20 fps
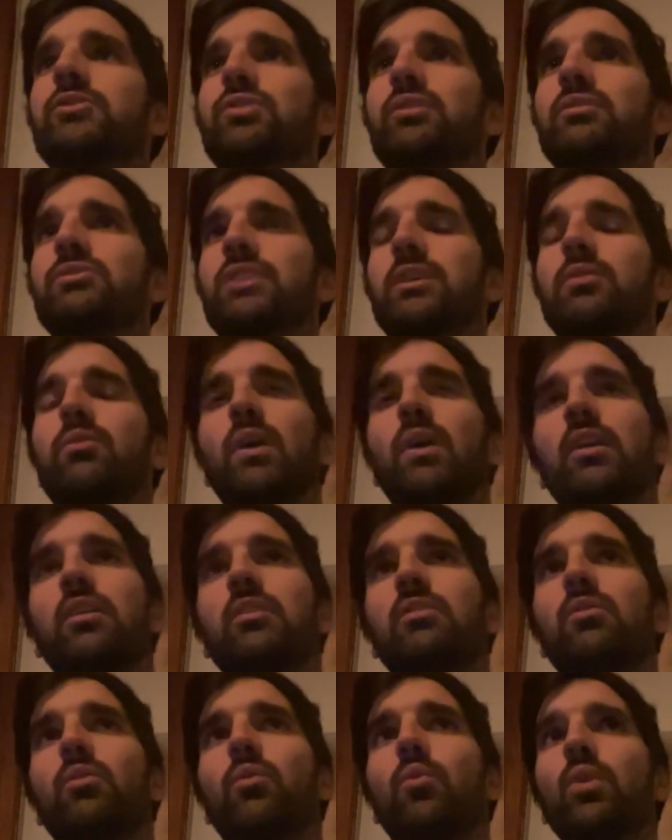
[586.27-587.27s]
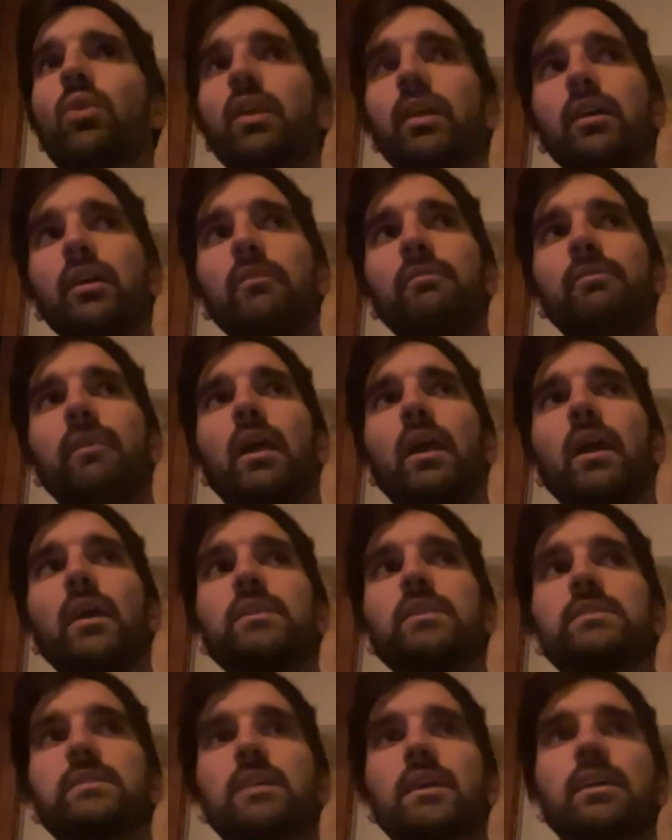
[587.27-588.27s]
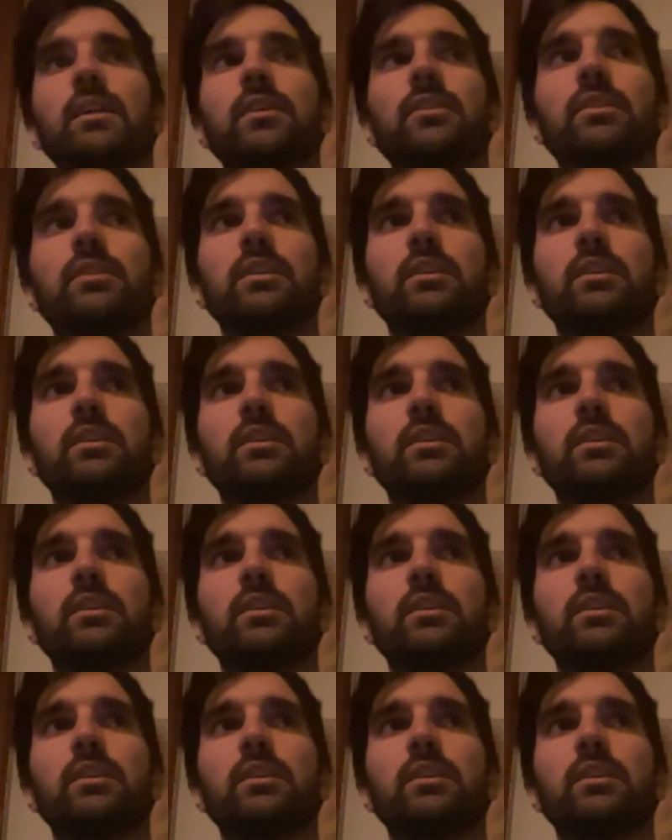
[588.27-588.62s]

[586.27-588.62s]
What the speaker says: So I was like, well, what if I take